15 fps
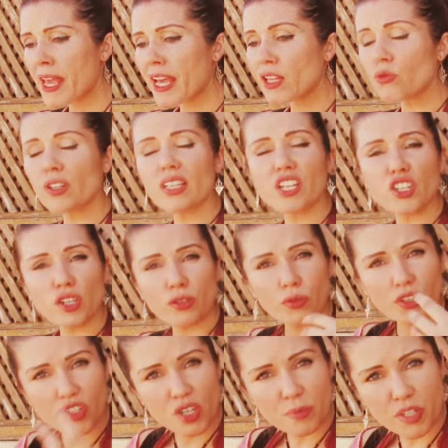in relation
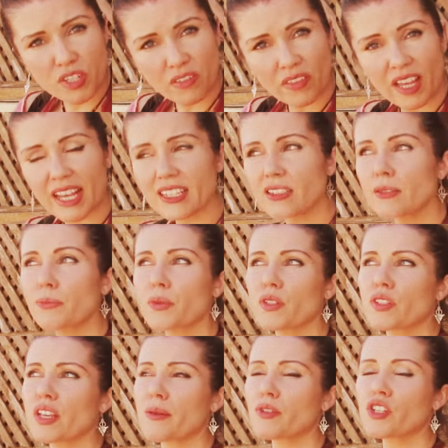to Egyptian dance, the
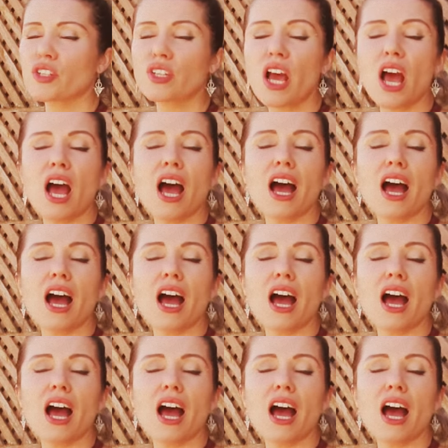perception